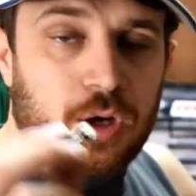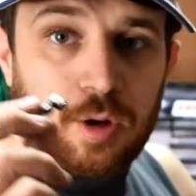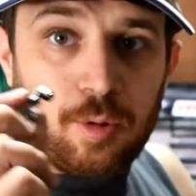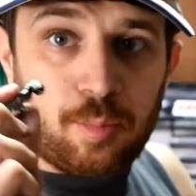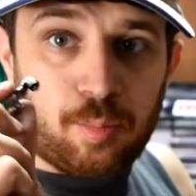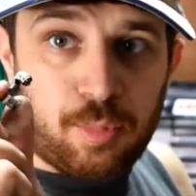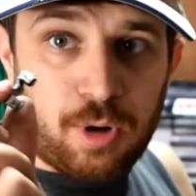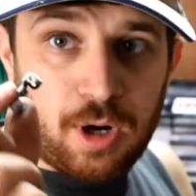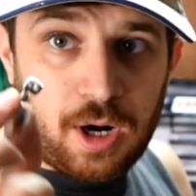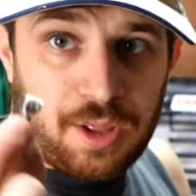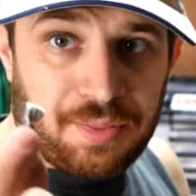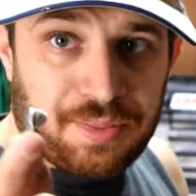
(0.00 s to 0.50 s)

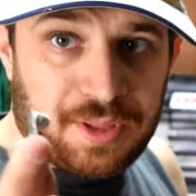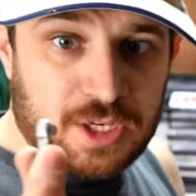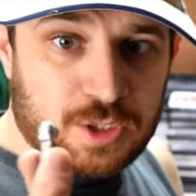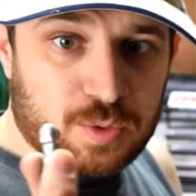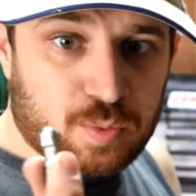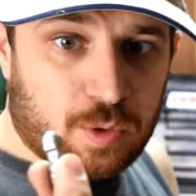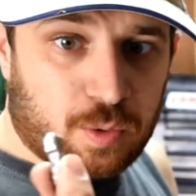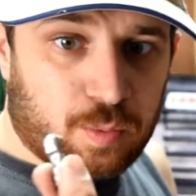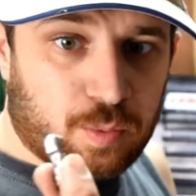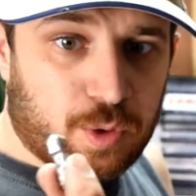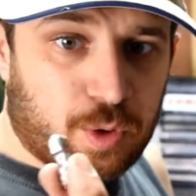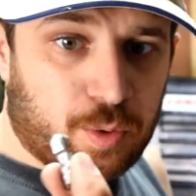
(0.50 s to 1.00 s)
But on this
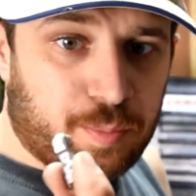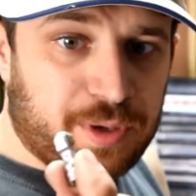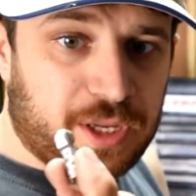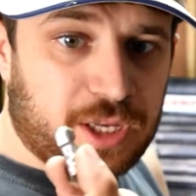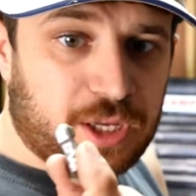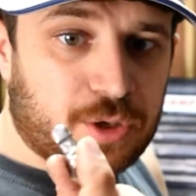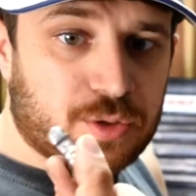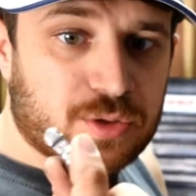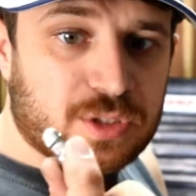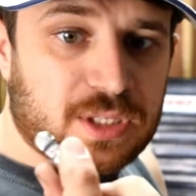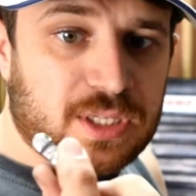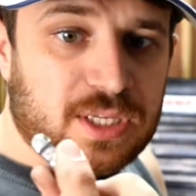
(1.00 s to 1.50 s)
one we'll be
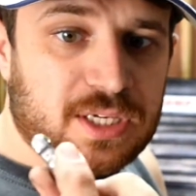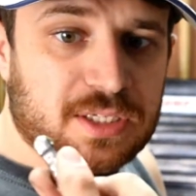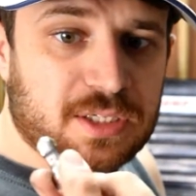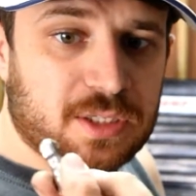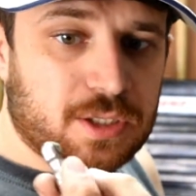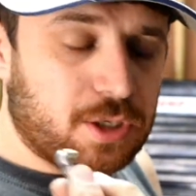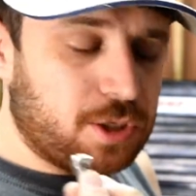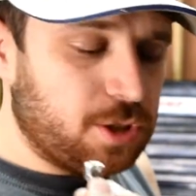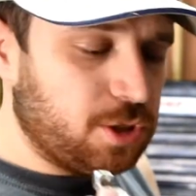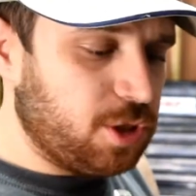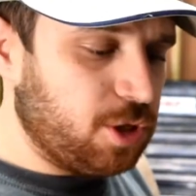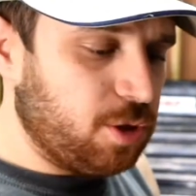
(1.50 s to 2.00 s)
using these
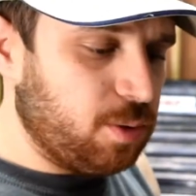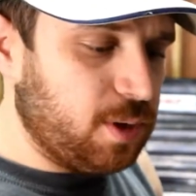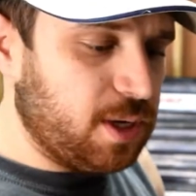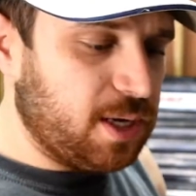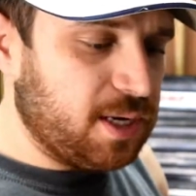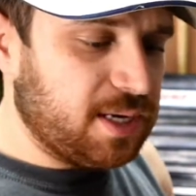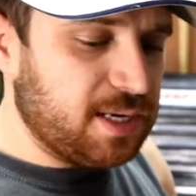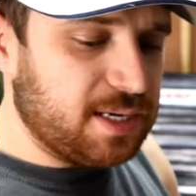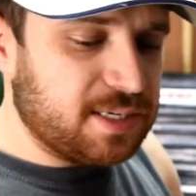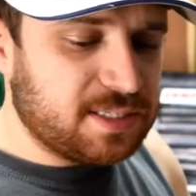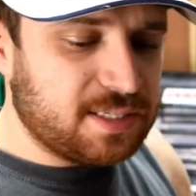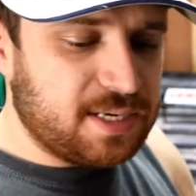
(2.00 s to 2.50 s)
little
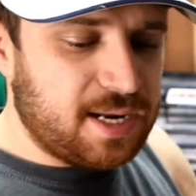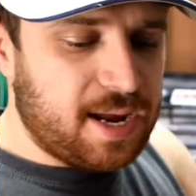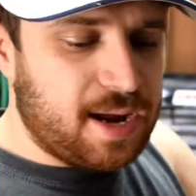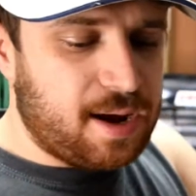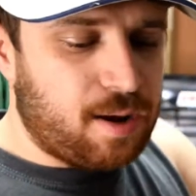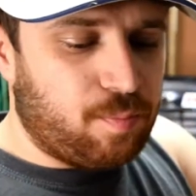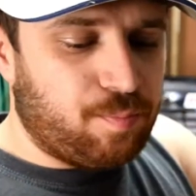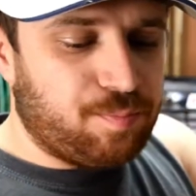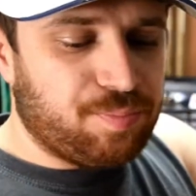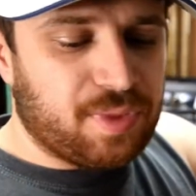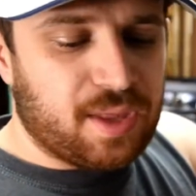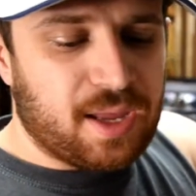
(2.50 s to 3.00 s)
doohickeys.
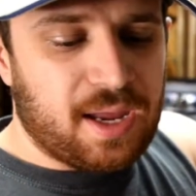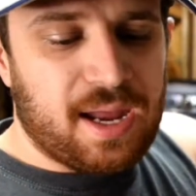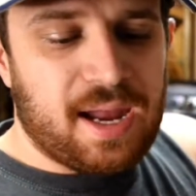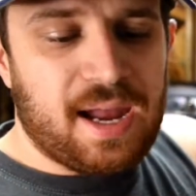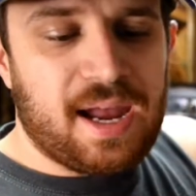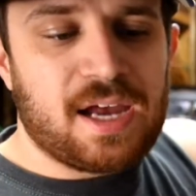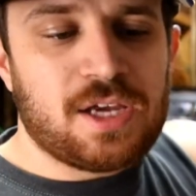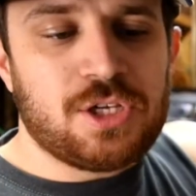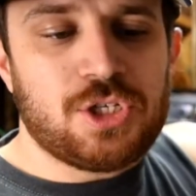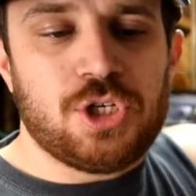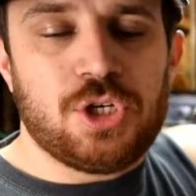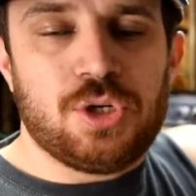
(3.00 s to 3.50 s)
Now,
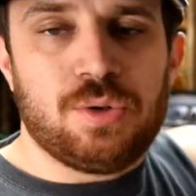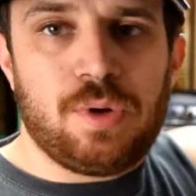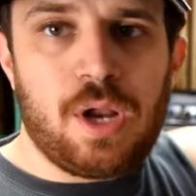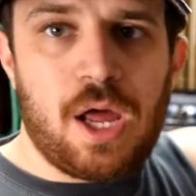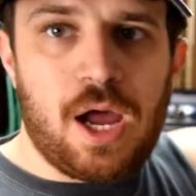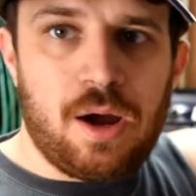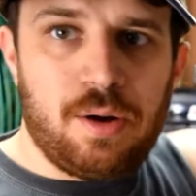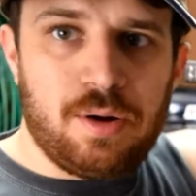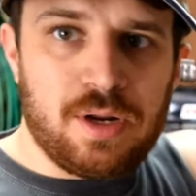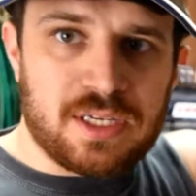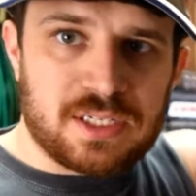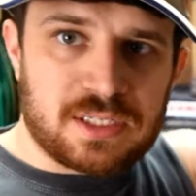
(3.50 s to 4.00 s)
as you
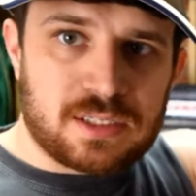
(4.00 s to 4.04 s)
notice,